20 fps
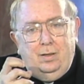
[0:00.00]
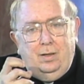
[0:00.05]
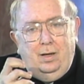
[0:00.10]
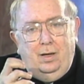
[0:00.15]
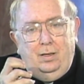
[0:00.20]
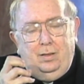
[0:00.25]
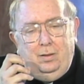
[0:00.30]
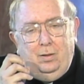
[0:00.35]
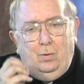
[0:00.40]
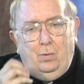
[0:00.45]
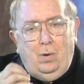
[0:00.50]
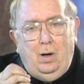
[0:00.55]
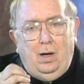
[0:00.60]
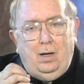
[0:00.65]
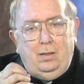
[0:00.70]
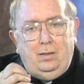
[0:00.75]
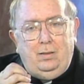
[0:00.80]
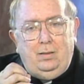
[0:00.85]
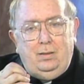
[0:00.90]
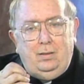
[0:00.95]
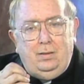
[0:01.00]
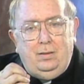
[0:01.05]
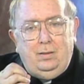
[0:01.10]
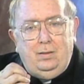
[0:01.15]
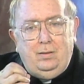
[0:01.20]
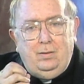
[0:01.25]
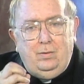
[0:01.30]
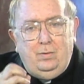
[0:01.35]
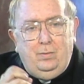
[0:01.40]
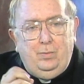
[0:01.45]
and the one
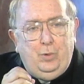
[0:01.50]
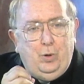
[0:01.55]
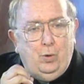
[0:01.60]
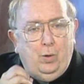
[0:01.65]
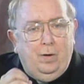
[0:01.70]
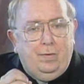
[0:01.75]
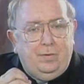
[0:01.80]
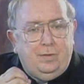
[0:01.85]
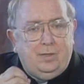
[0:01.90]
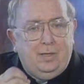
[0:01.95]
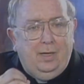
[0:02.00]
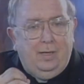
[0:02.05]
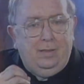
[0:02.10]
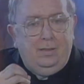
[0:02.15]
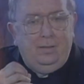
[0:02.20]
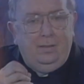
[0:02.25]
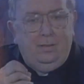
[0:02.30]
whom you have sent.